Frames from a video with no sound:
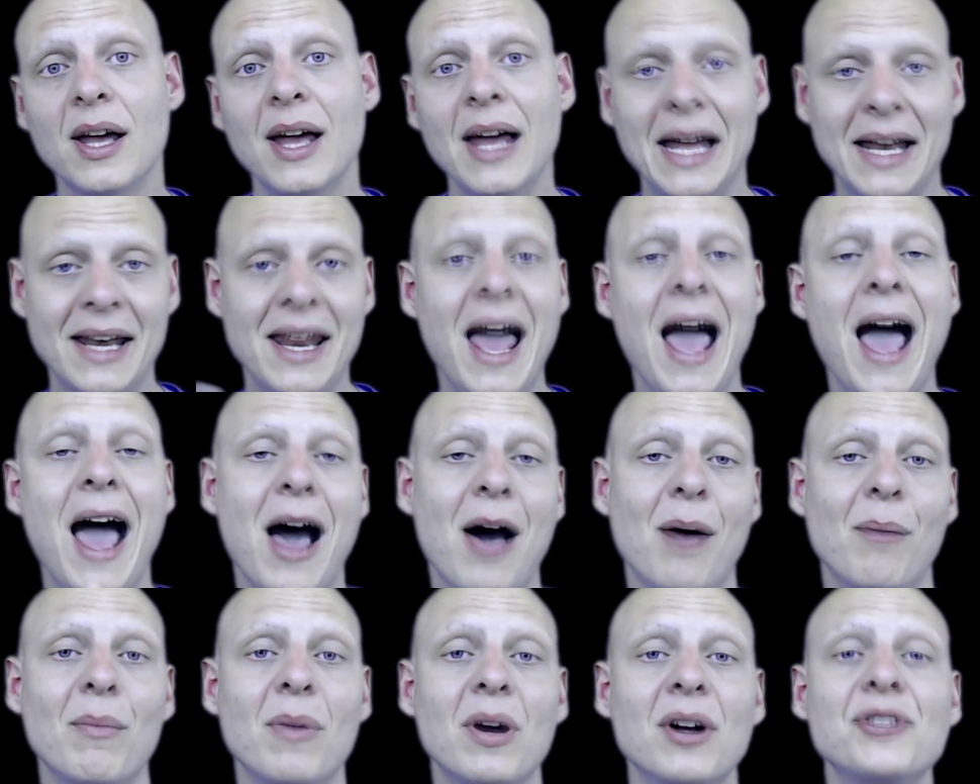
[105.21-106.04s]
and how
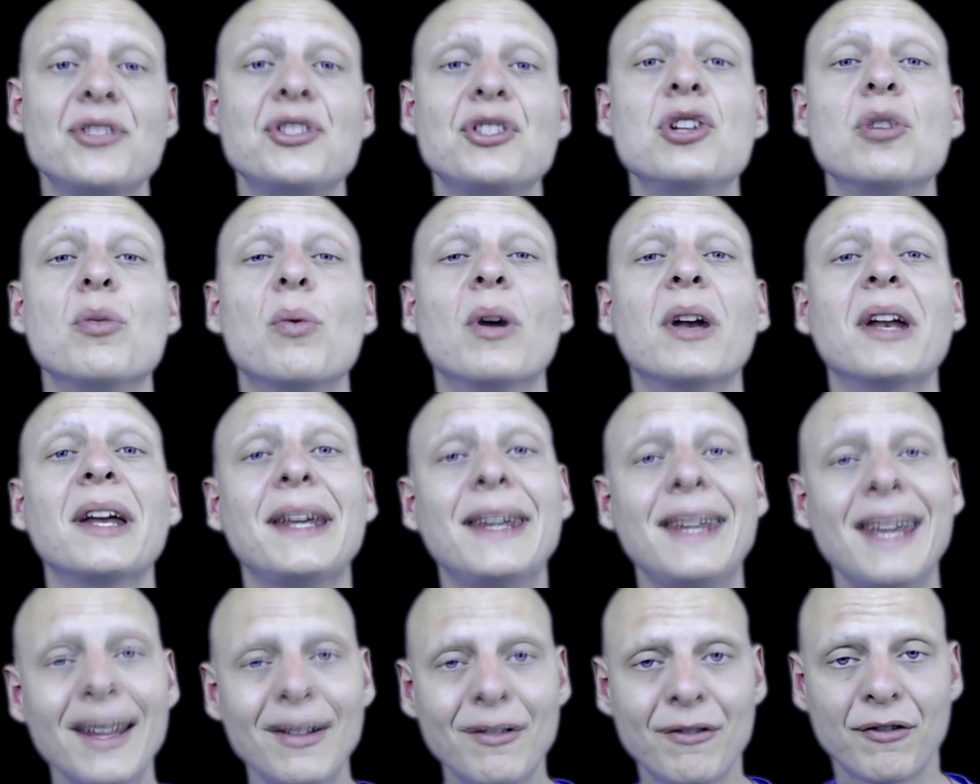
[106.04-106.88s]
much you want to
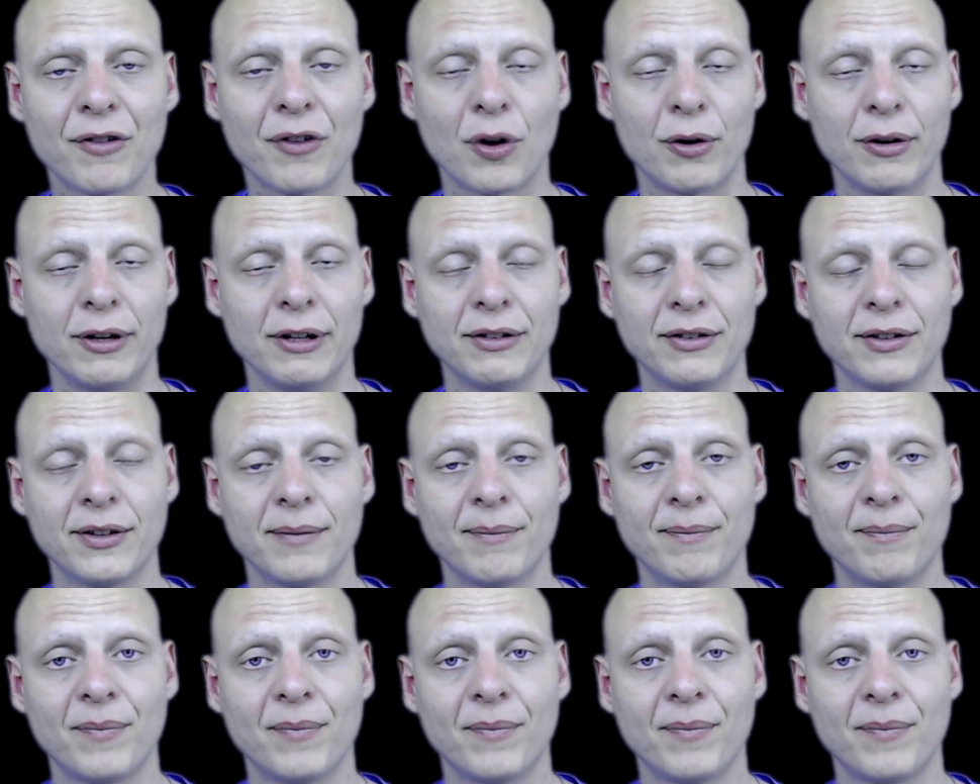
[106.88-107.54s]
get for it.